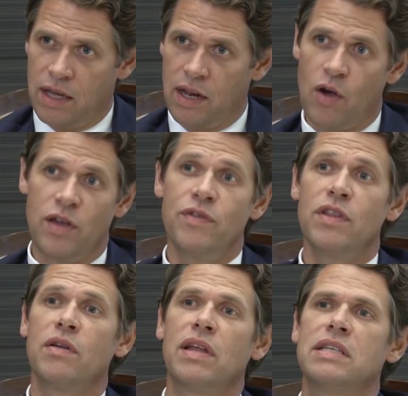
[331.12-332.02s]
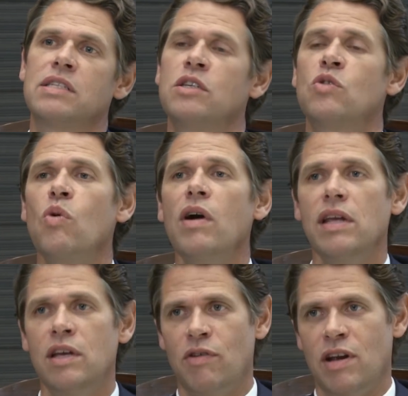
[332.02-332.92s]
Now, even though that is quite
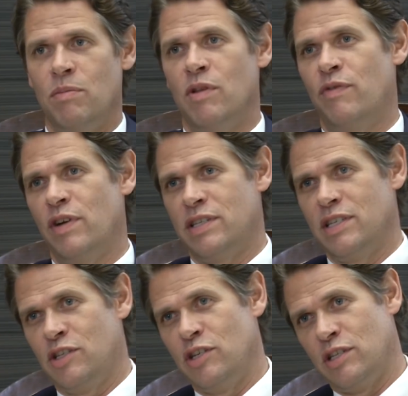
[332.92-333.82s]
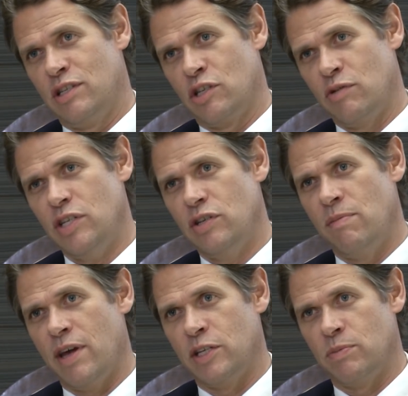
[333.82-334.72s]
incredible versus just
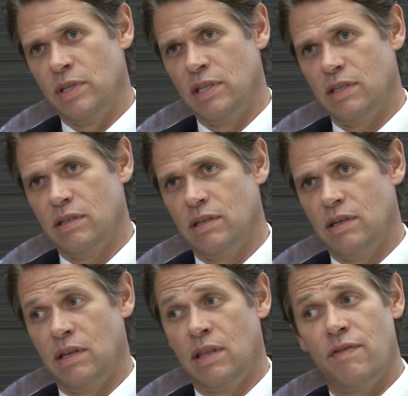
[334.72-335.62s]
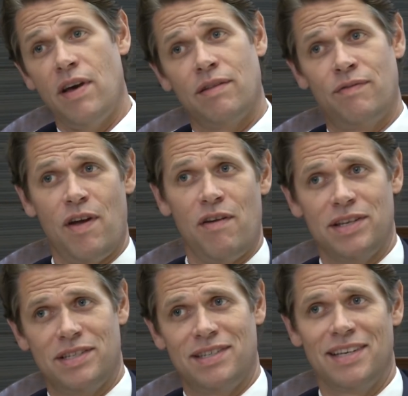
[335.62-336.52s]
discretionary management, and they've had
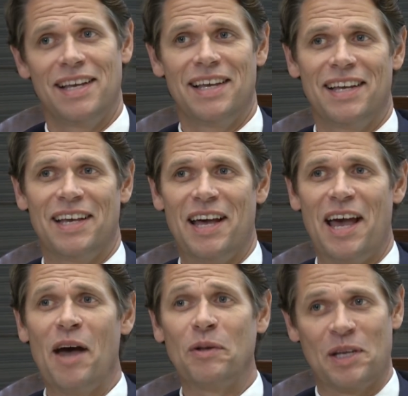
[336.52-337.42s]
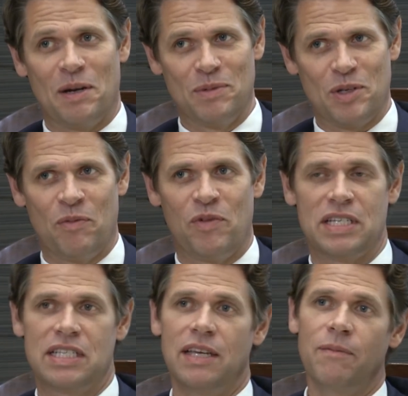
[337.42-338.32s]
various outcomes,
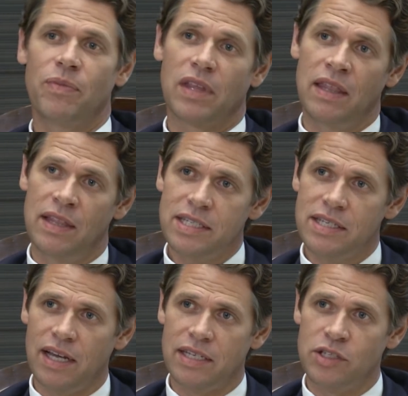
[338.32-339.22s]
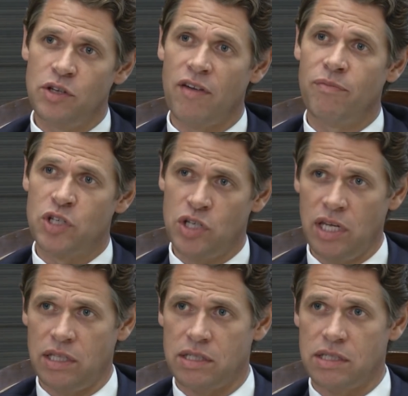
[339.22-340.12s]
obviously, in this case, you have
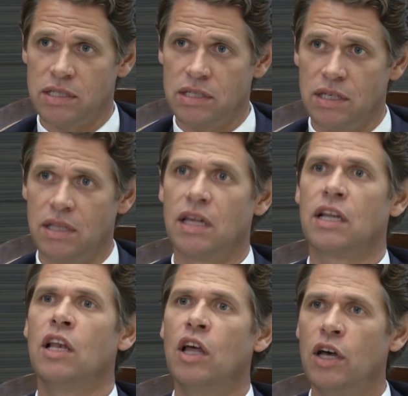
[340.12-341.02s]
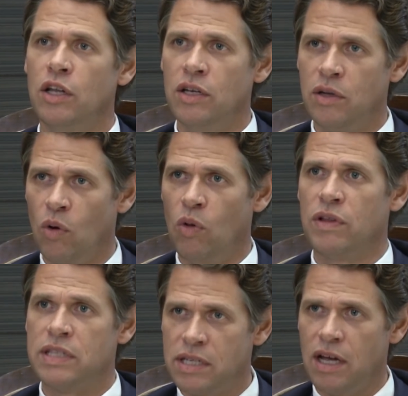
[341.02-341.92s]
machines that learn all
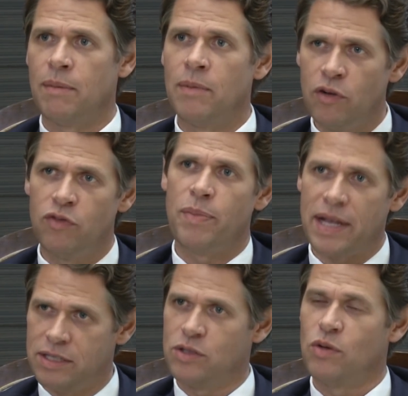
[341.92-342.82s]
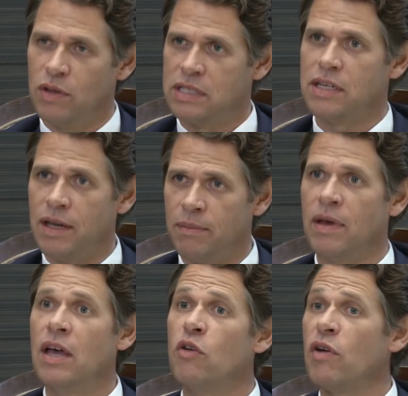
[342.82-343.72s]
the time, look for patterns all the time,
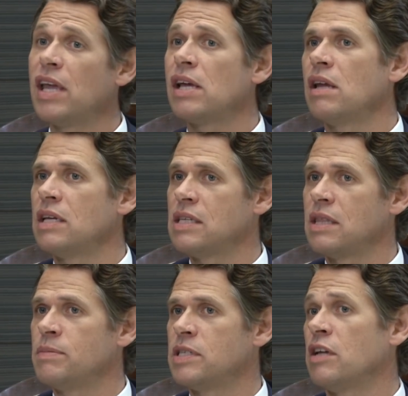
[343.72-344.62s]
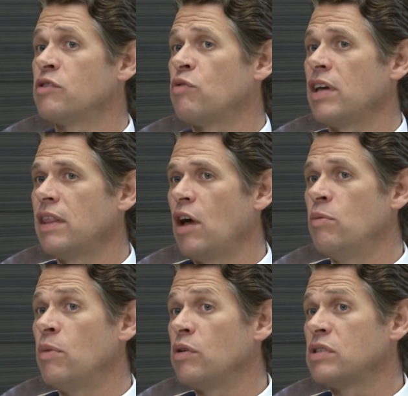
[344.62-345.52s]
recognize it themselves, write their
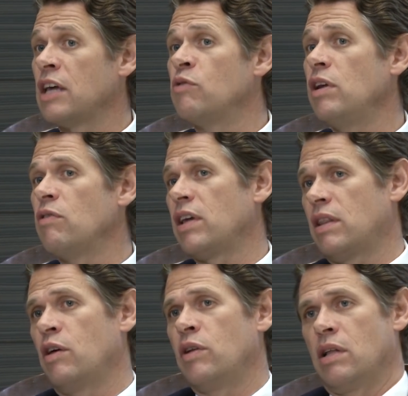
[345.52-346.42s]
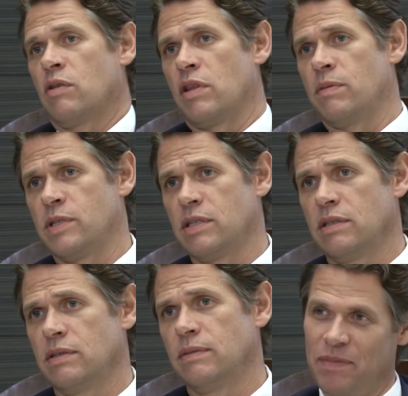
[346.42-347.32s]
own models, and rewrite their own algorithms.
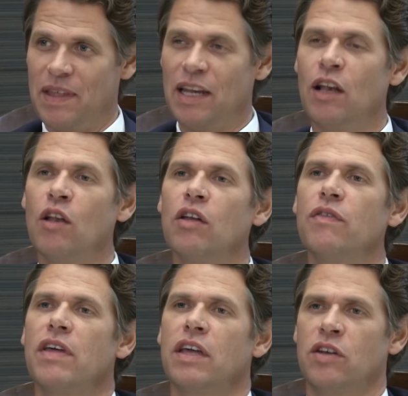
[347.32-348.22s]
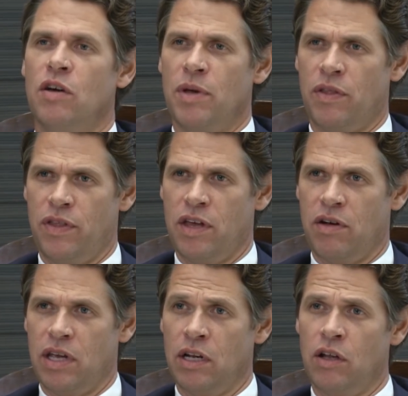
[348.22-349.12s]
That a lot of the economic
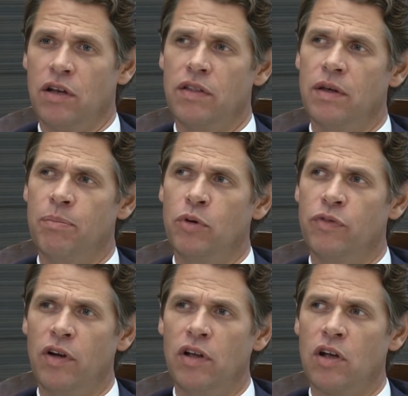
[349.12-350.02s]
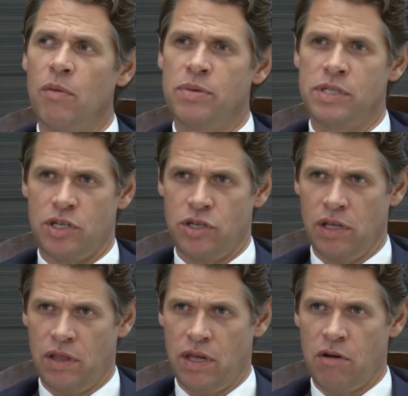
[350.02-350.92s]
theory and a lot of the portfolio
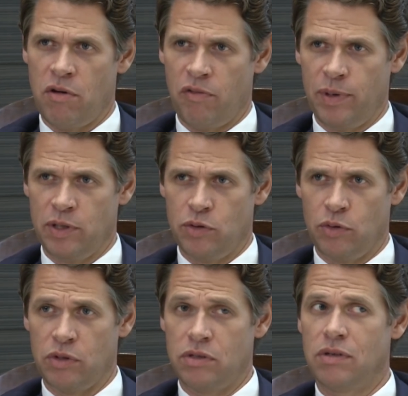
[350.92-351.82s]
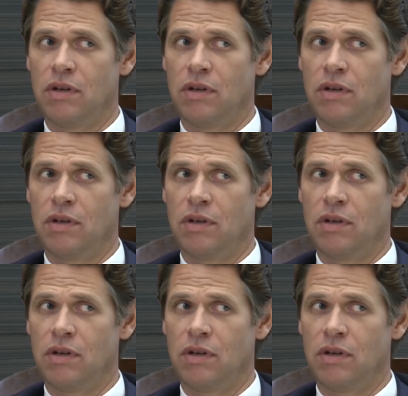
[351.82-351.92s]
compositioning theory we've been taught